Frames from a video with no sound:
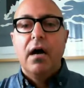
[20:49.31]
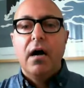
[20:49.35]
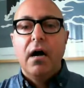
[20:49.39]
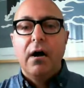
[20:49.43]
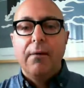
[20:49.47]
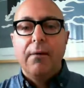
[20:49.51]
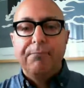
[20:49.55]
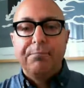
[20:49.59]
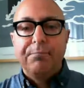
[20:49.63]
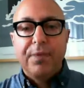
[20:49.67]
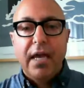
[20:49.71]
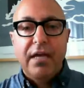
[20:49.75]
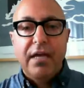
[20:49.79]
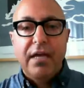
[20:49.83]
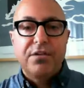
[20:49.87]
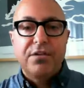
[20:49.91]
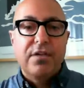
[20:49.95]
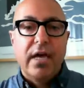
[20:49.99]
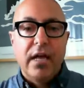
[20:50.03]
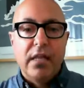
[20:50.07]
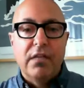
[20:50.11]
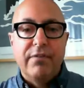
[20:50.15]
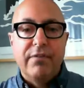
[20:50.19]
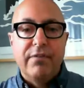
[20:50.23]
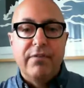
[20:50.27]
and
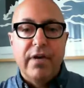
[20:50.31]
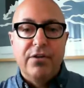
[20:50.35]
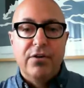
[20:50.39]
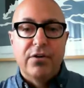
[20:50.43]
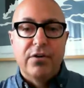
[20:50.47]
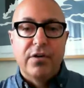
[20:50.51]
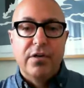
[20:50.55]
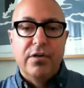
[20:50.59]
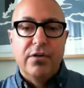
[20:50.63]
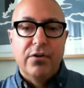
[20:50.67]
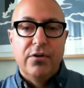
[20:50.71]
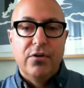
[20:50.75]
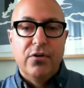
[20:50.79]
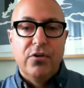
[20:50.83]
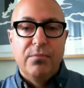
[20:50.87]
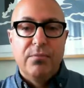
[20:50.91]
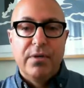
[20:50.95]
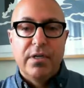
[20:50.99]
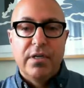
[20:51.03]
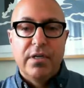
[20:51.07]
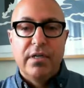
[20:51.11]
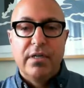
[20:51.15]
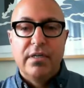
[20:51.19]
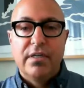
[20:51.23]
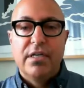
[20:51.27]
to elevate your
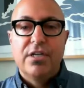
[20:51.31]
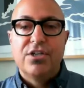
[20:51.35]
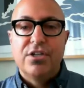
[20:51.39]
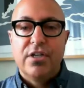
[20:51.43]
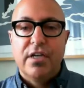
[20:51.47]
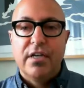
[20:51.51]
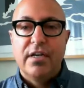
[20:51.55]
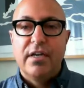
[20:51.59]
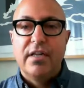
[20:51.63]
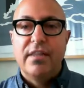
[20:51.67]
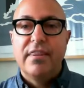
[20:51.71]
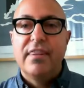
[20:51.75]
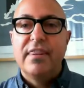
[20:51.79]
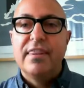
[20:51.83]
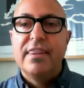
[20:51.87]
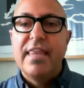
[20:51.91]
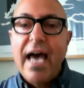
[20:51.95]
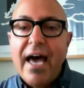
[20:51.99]
human condition.